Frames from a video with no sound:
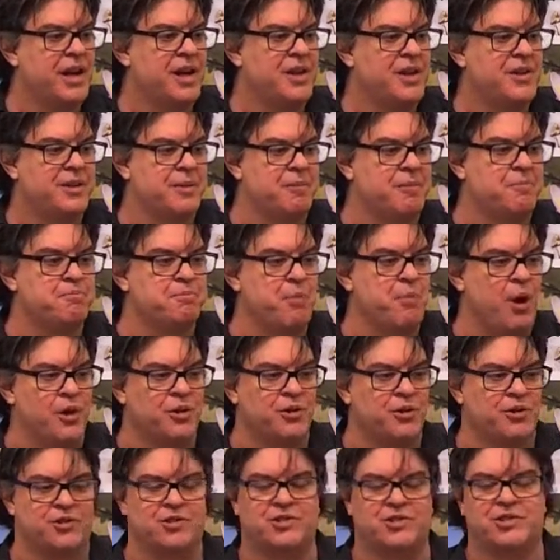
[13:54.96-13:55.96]
the
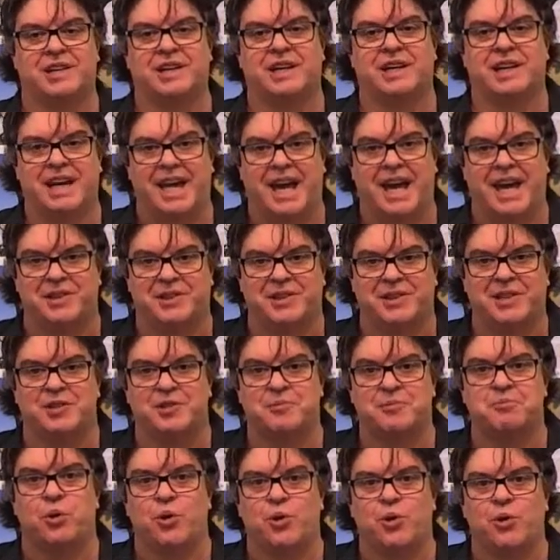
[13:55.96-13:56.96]
most at
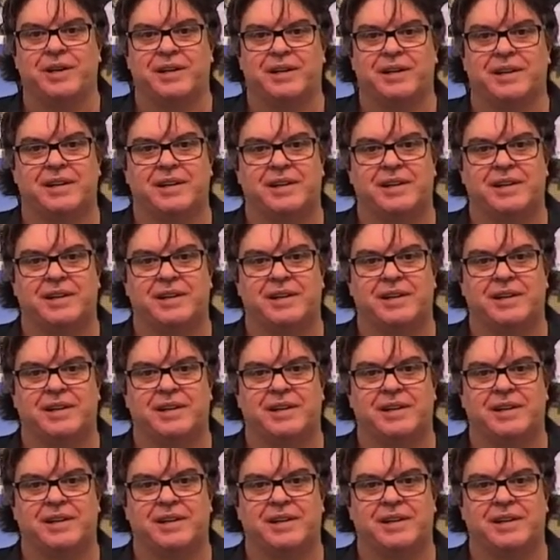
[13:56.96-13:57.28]
this point?